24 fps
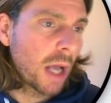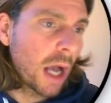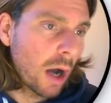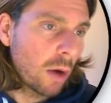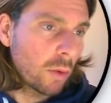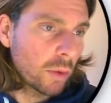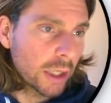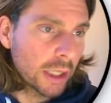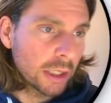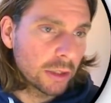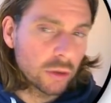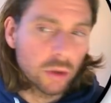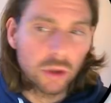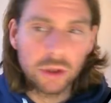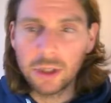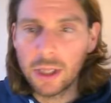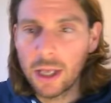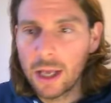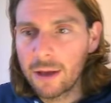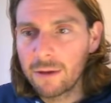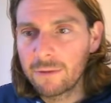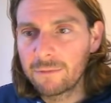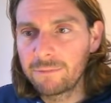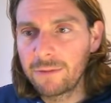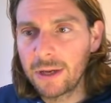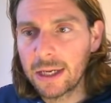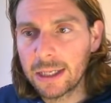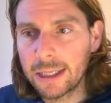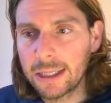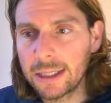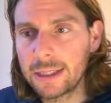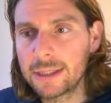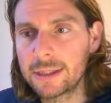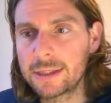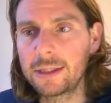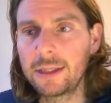we can do it very
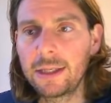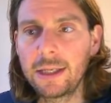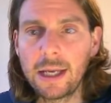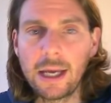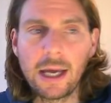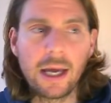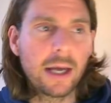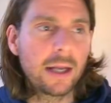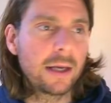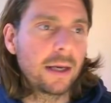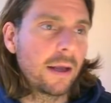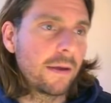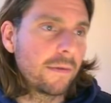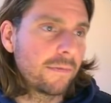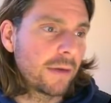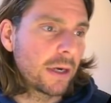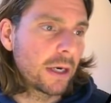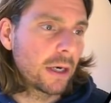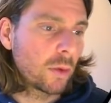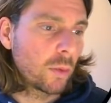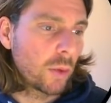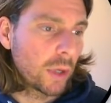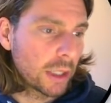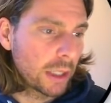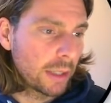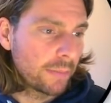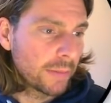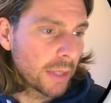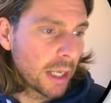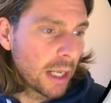easily and very quickly.